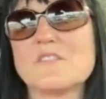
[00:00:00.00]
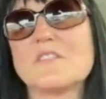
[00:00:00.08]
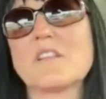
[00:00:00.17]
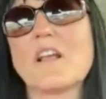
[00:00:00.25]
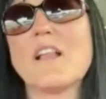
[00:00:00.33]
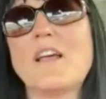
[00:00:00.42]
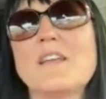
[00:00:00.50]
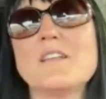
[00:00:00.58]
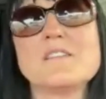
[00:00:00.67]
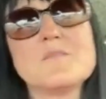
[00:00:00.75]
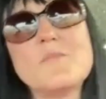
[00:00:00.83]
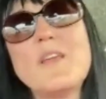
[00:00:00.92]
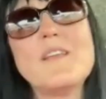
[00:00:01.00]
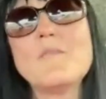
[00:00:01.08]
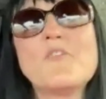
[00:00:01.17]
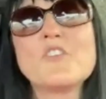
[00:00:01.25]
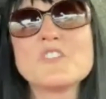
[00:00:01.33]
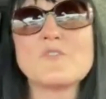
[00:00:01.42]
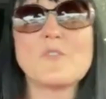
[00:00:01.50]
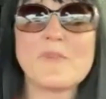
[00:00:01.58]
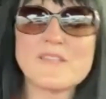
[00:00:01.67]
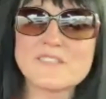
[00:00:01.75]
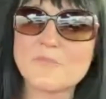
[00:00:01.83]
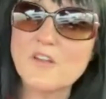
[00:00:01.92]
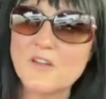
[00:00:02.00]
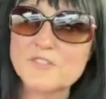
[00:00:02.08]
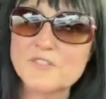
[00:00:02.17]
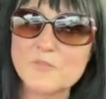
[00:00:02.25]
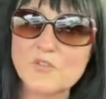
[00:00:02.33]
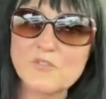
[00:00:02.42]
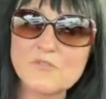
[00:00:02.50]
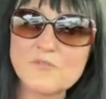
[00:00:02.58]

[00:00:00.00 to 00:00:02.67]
to the clients. And first of all, it makes them uncomfortable.